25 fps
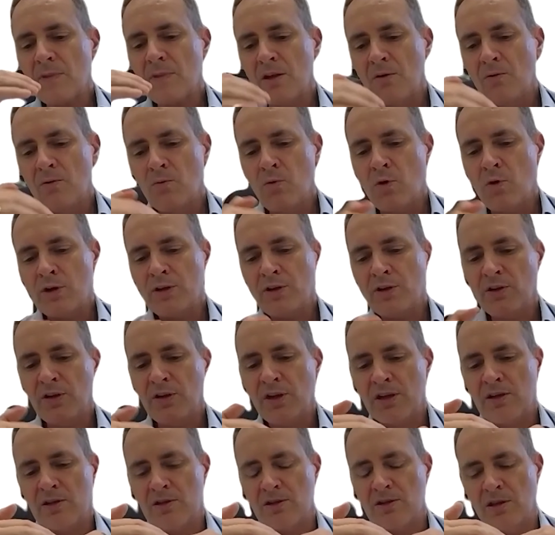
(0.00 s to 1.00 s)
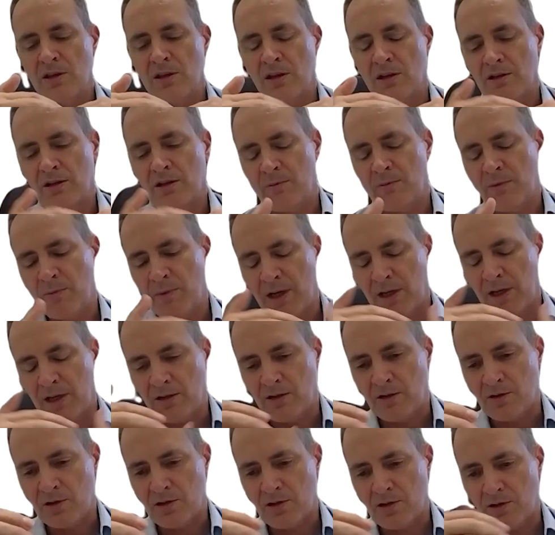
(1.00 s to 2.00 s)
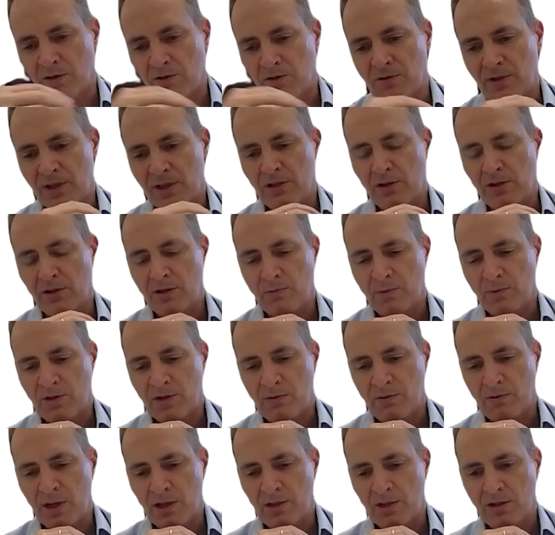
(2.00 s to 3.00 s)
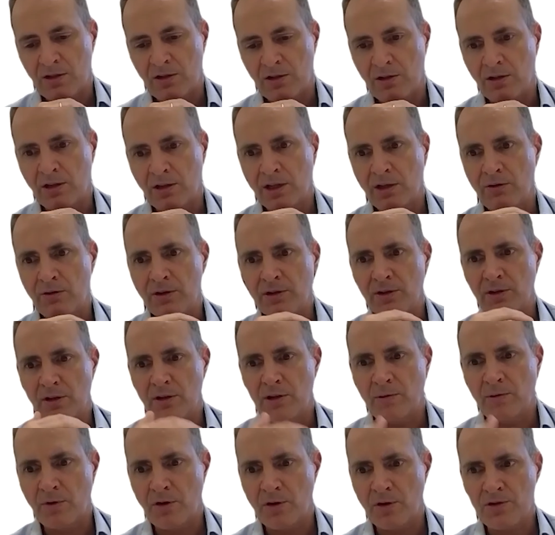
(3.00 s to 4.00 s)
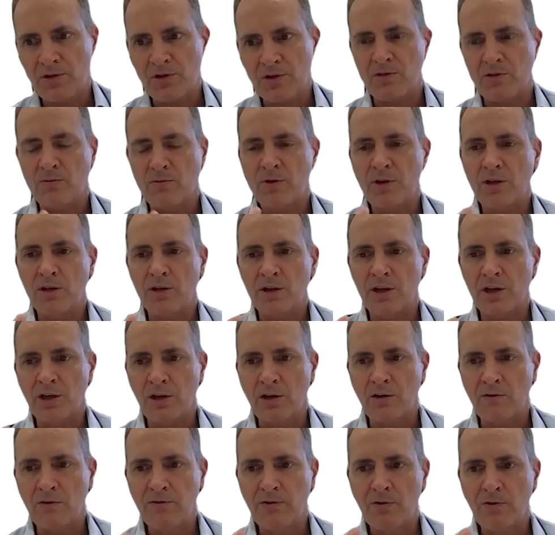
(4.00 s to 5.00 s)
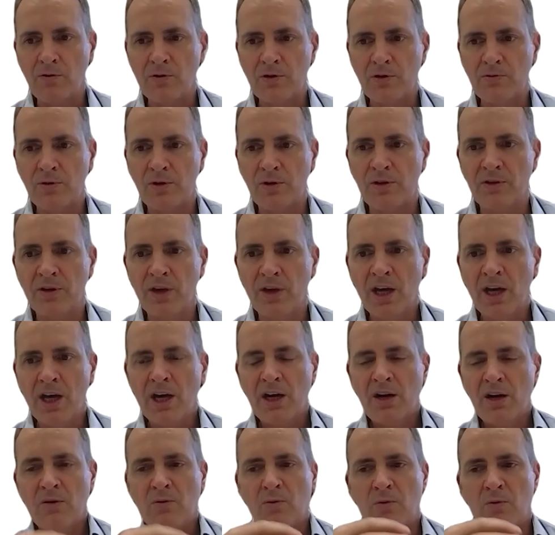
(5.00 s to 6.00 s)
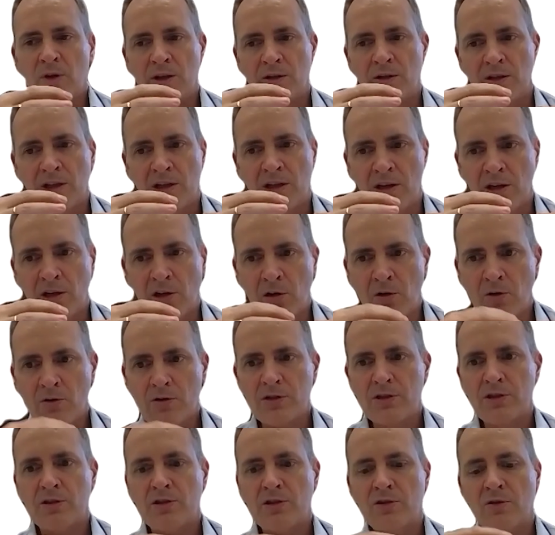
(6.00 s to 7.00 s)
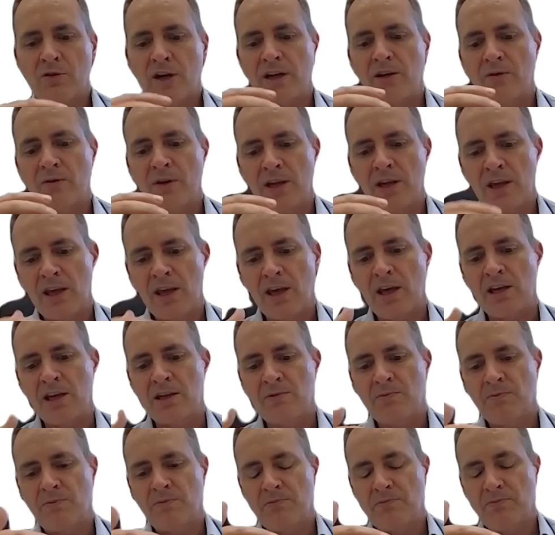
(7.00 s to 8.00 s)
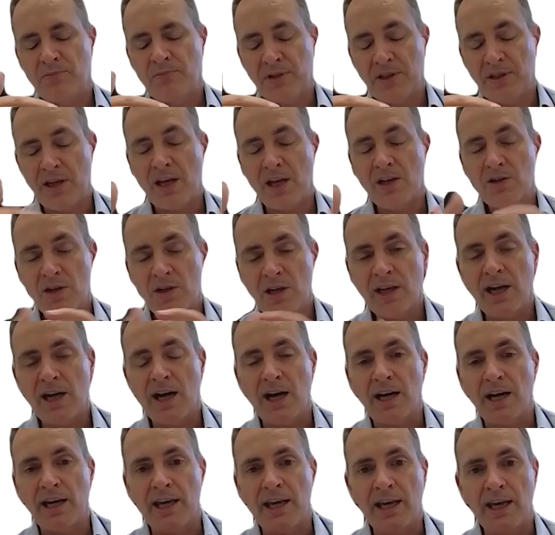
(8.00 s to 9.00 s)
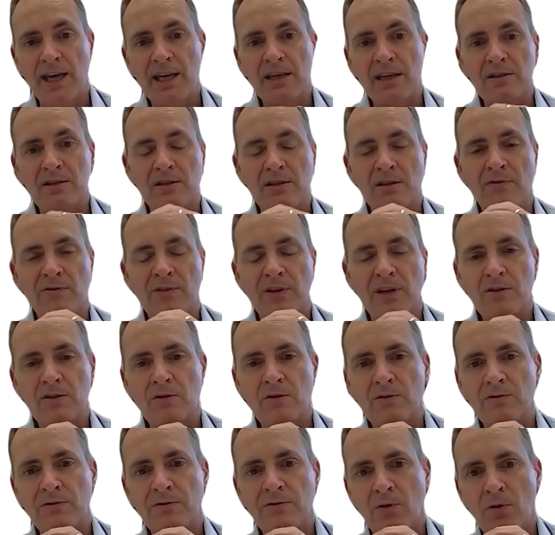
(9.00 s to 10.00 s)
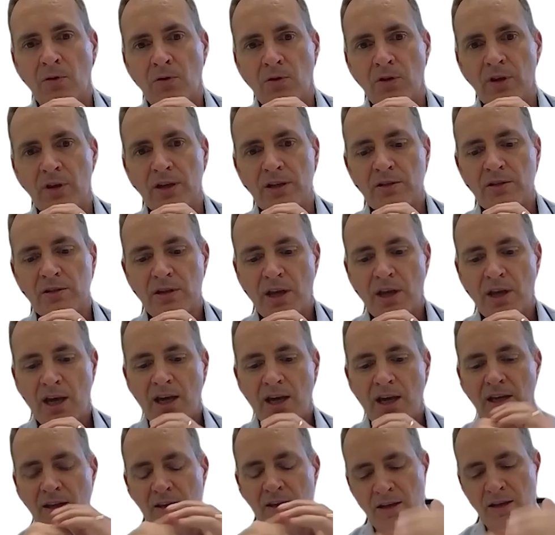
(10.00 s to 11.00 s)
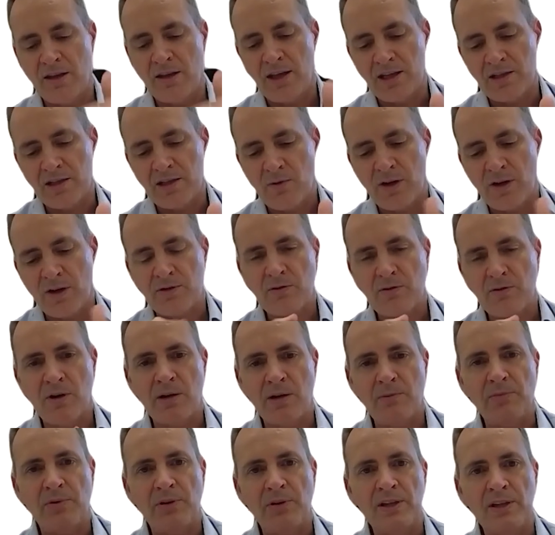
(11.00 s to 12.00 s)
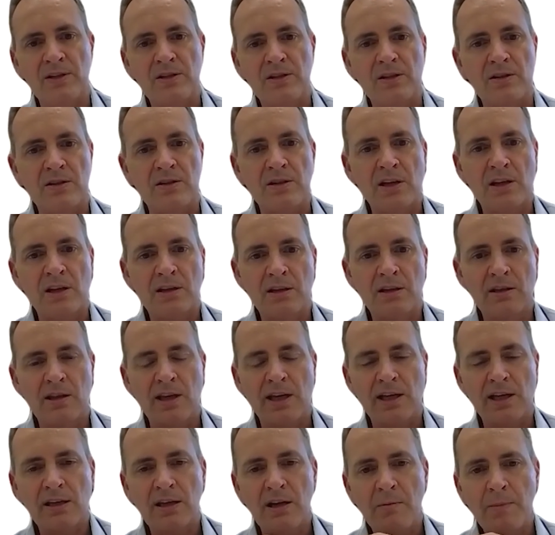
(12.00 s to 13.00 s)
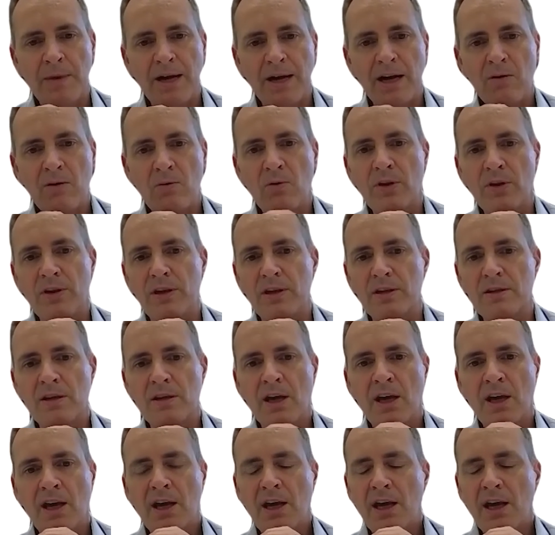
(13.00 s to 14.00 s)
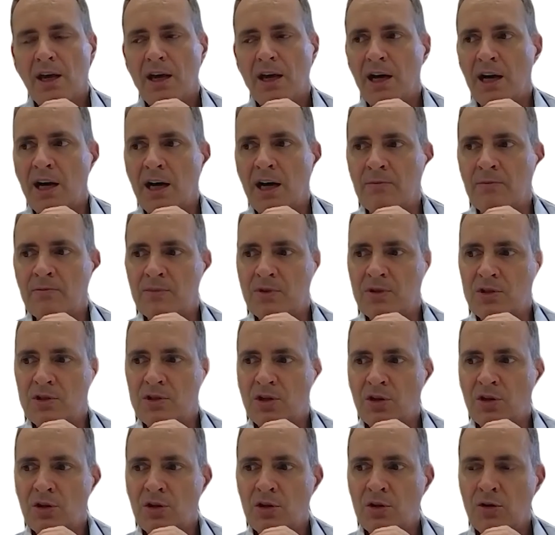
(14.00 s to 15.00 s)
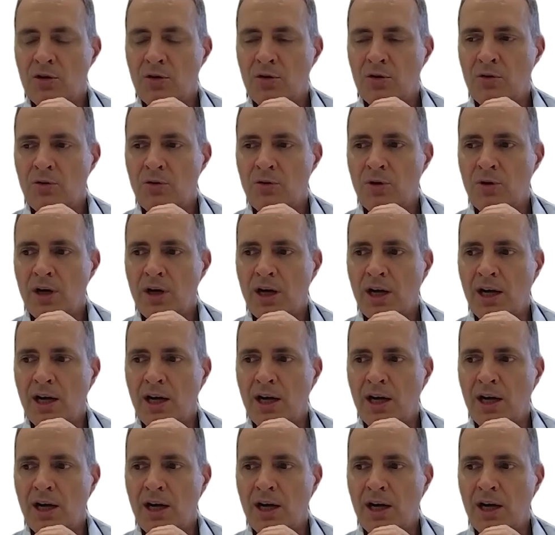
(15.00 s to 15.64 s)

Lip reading: one of the things that, coming back to those sort of 3 documents I mentioned earlier and the process that we're going to go forward with, we're going to look to try to engage potentially IA as the vehicle for this. And that's why I was quite pleased to see that they come out with this, to